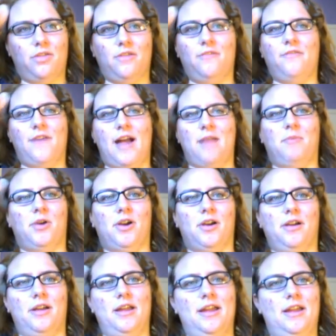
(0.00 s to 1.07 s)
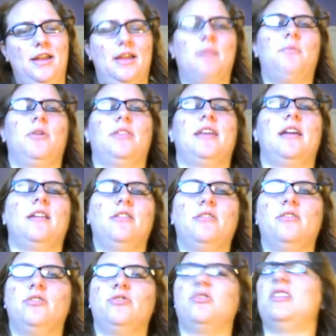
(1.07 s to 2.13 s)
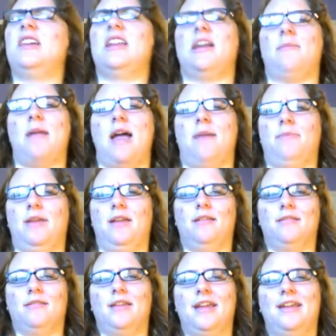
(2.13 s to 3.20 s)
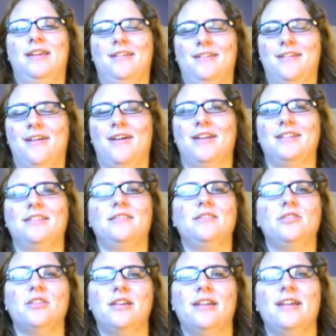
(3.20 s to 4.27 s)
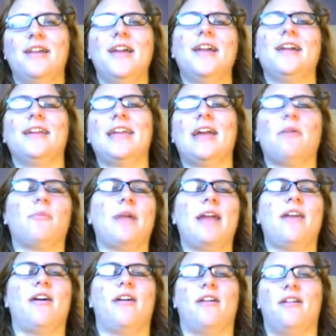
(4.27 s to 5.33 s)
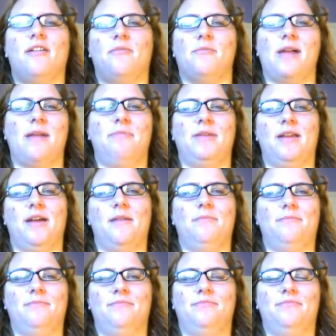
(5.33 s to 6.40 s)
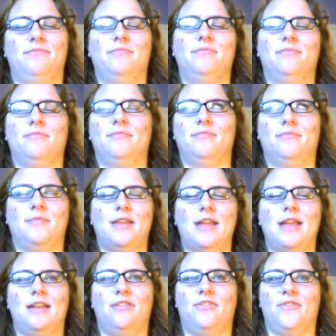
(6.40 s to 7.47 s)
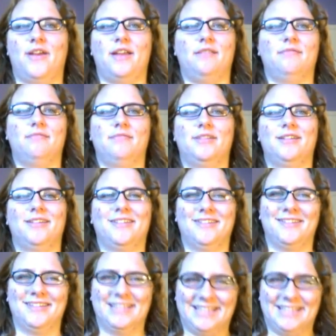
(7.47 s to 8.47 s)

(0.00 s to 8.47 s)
worth of fiber and put that under the tree, and I'm happy. Like, on it, get Red Heart and wrap it up, and it's fine.